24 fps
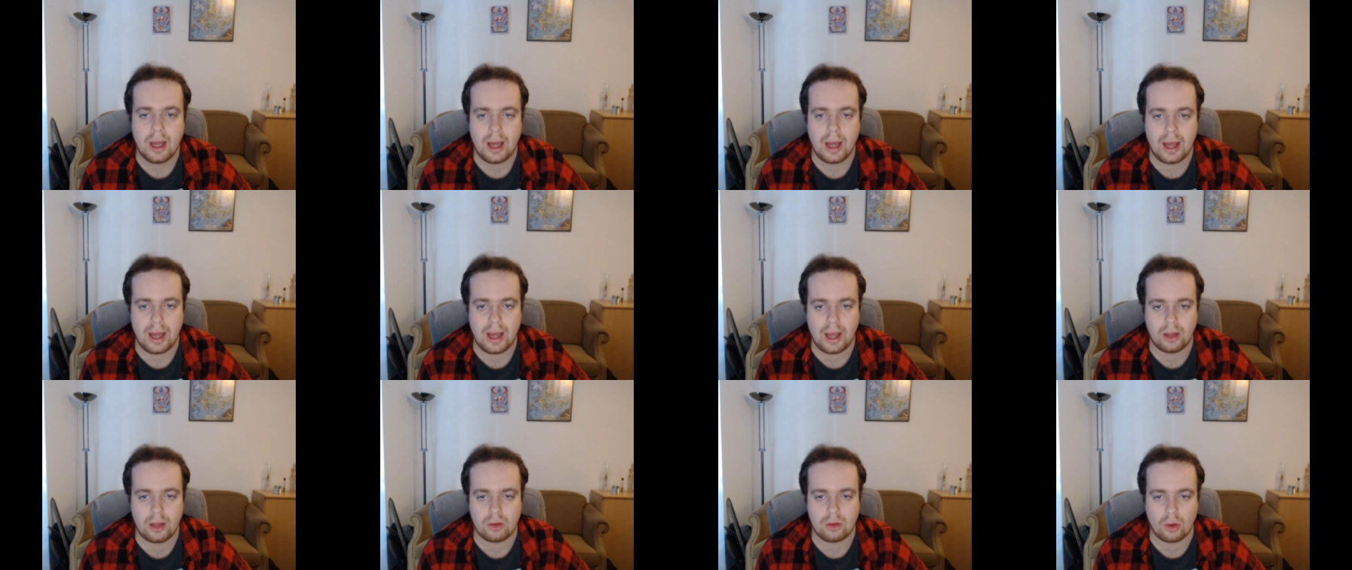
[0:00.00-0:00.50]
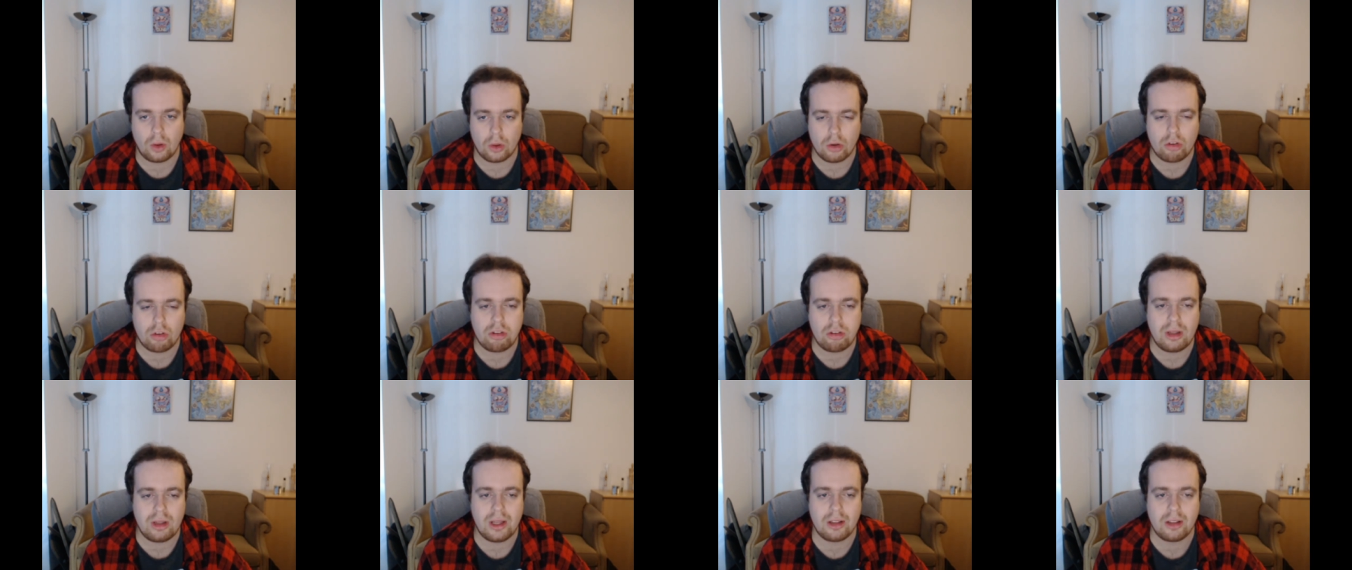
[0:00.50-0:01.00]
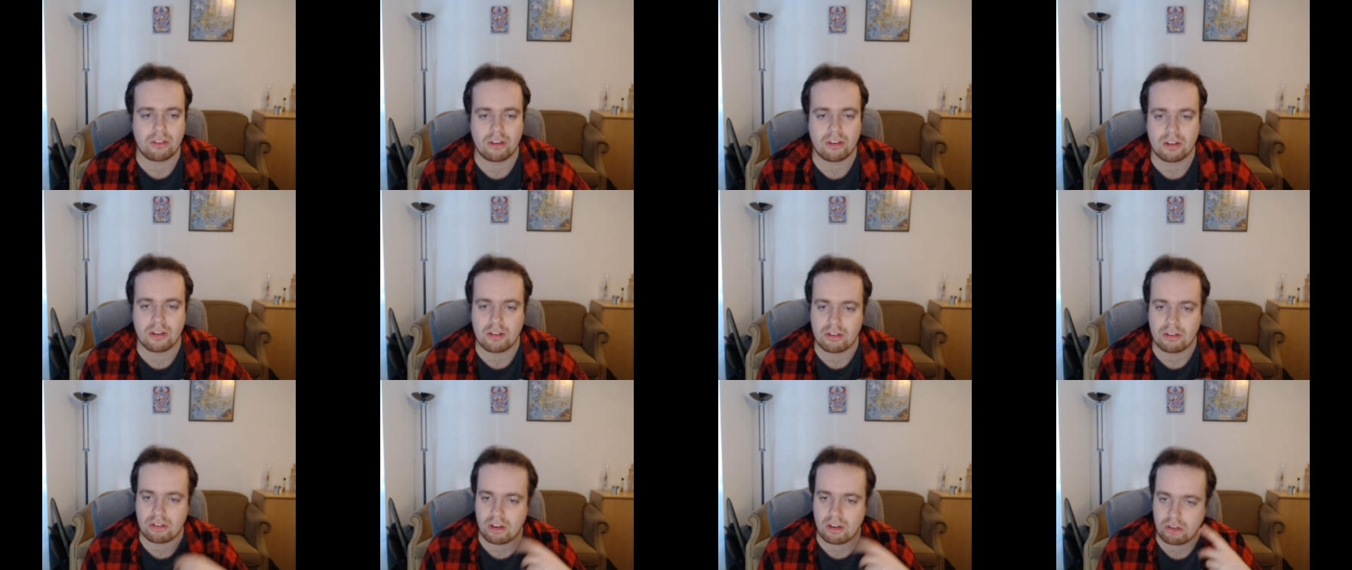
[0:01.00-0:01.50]
And honestly, it's a
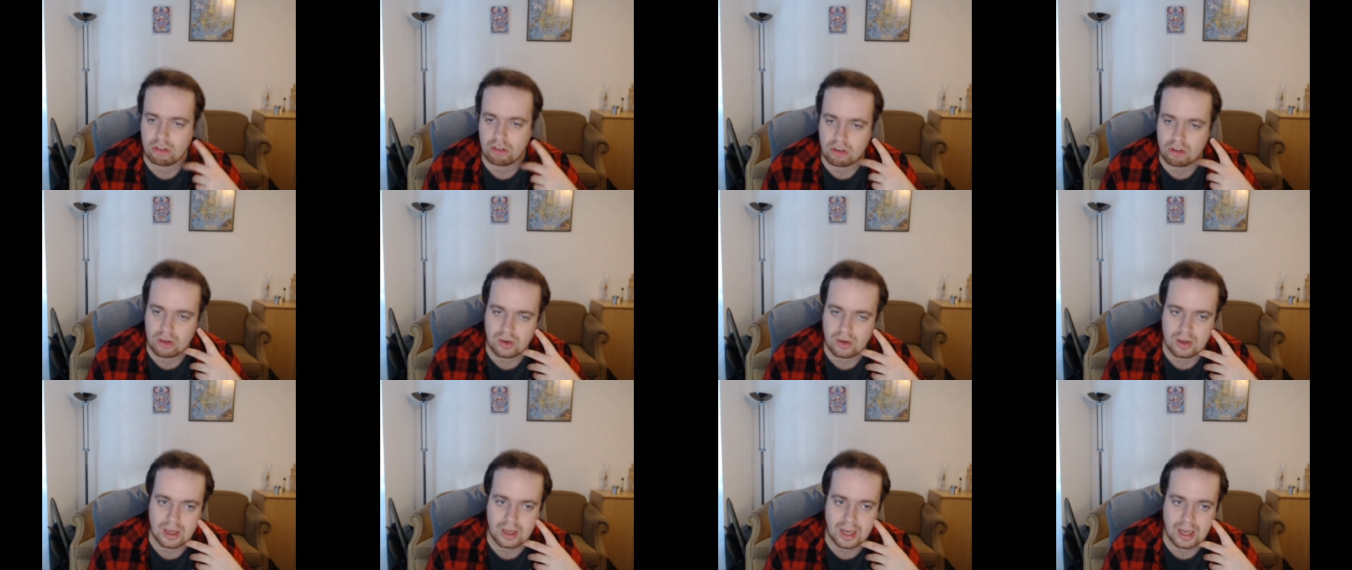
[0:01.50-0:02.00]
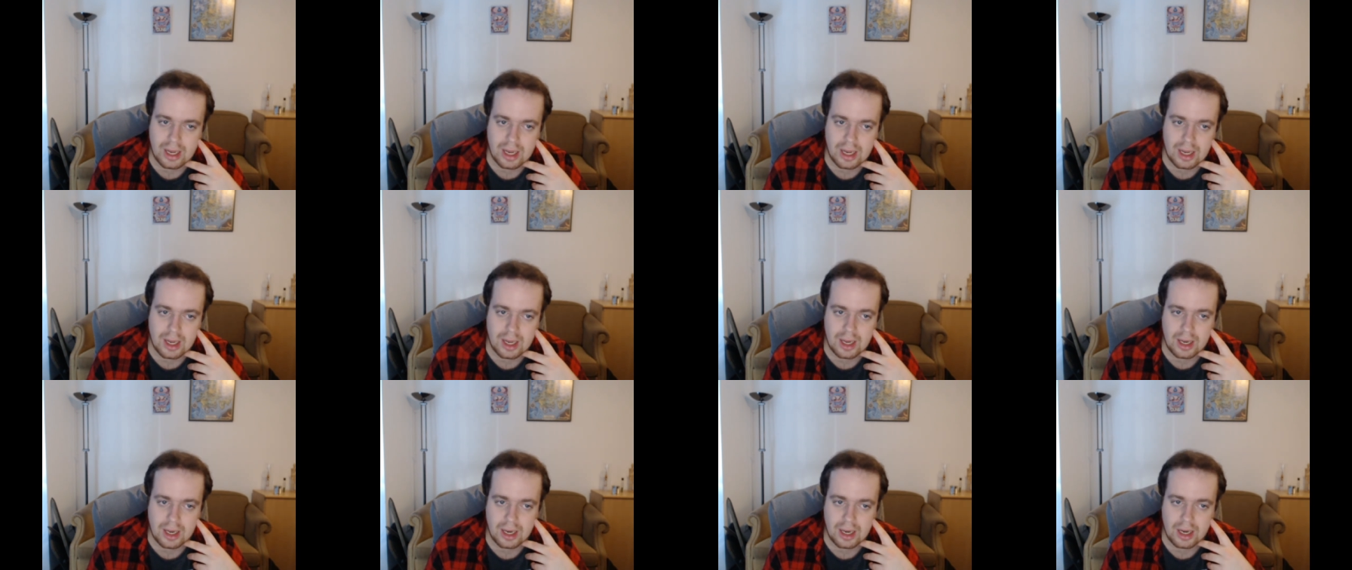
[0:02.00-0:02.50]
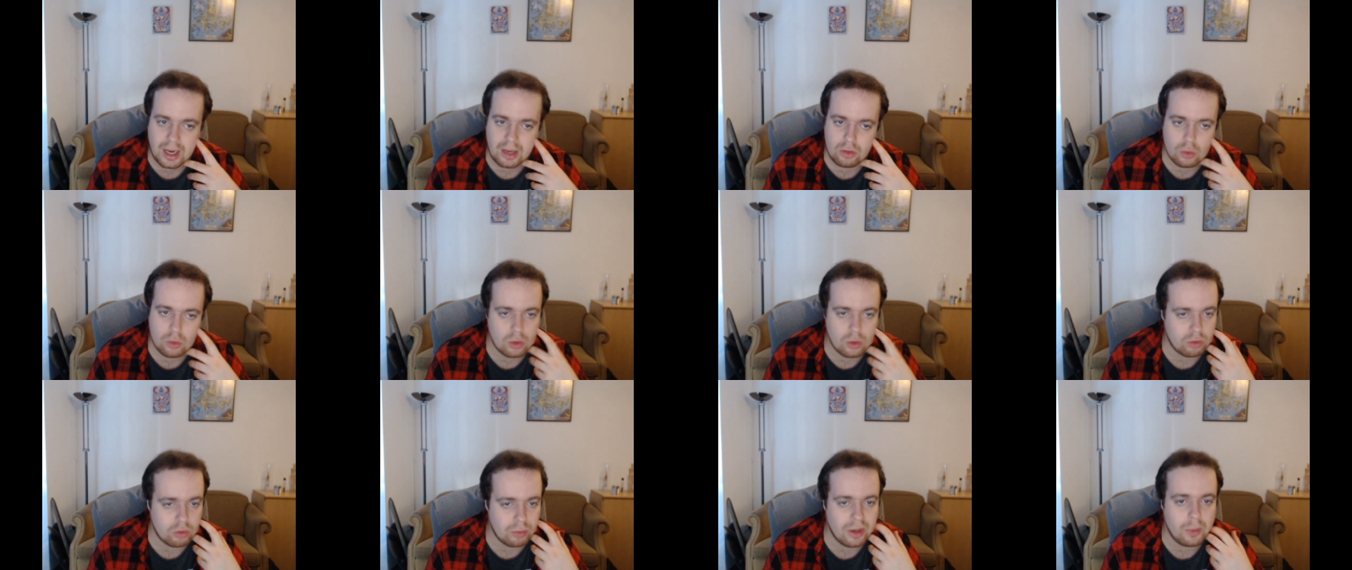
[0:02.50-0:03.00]
decision I
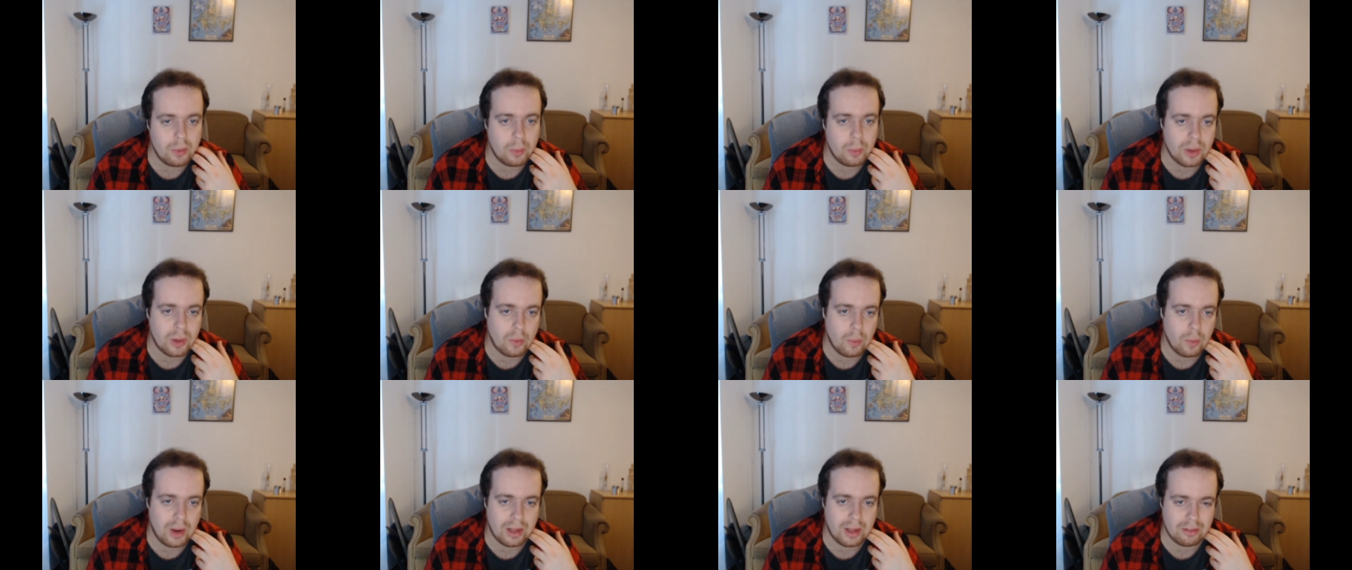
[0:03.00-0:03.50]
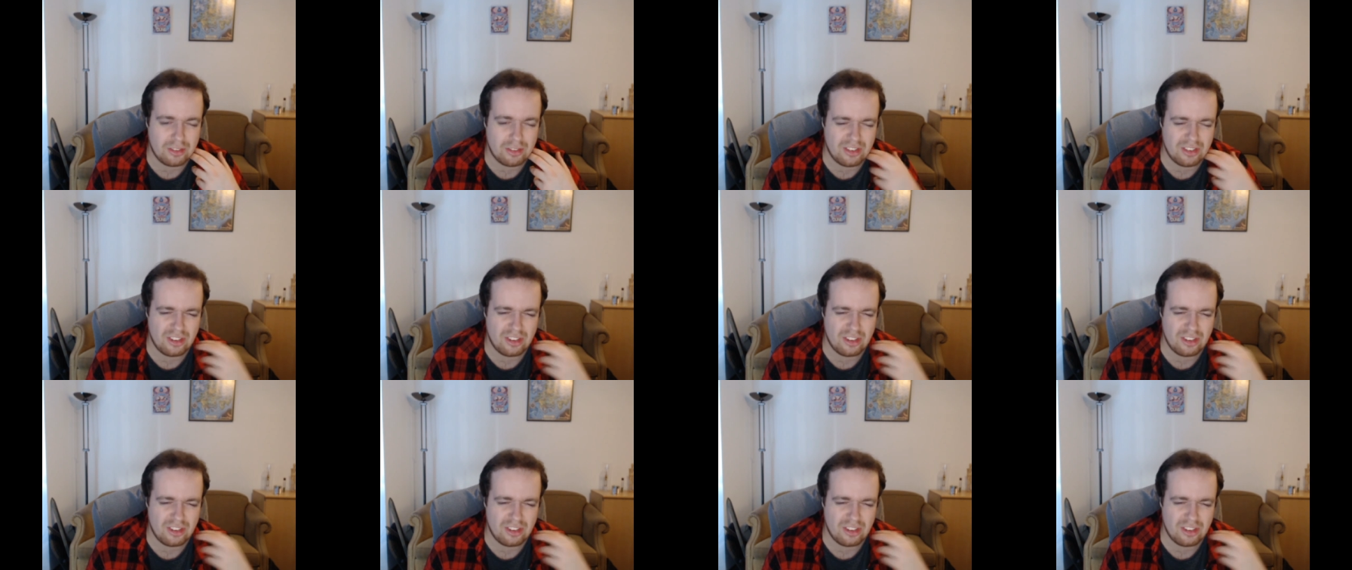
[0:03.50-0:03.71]
do not really regret.